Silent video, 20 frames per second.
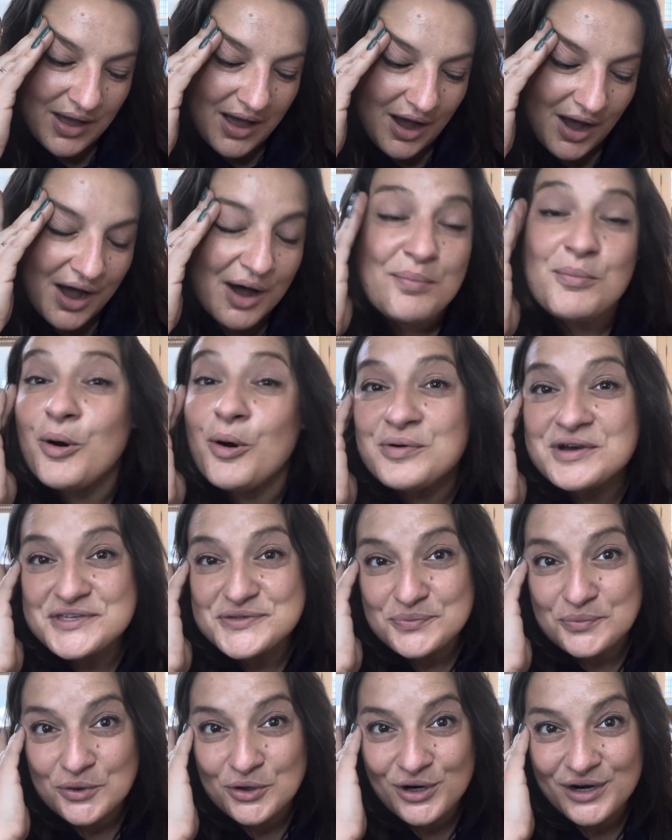always
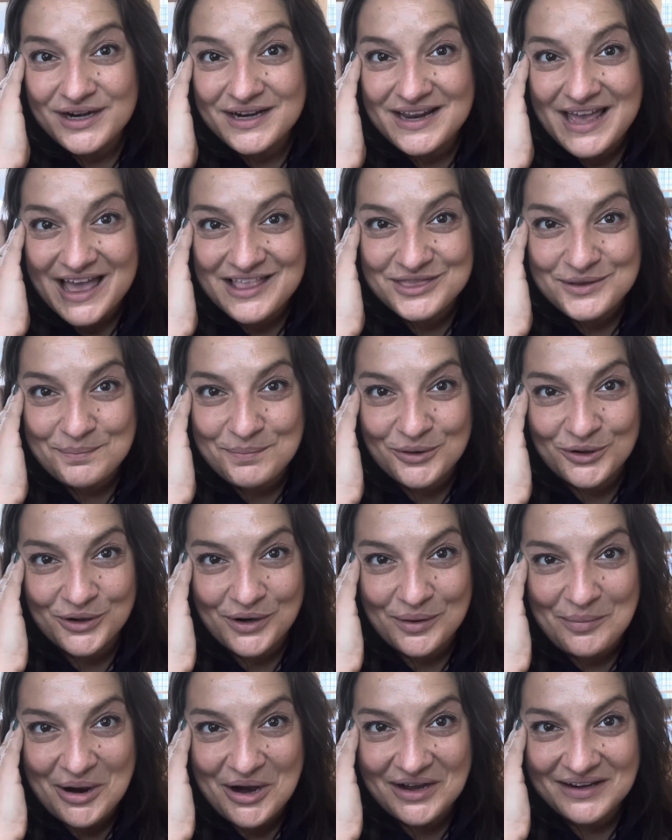worried at the
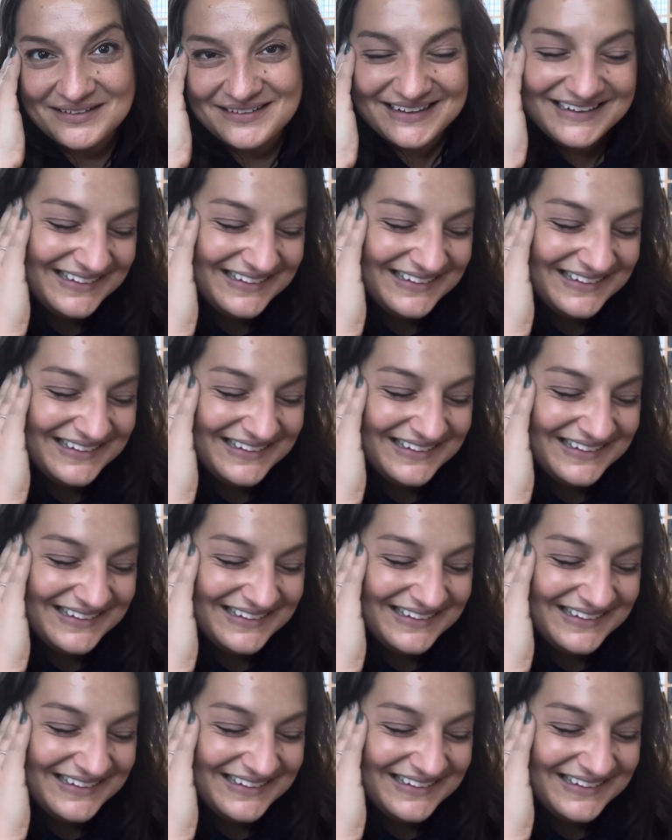bergamot.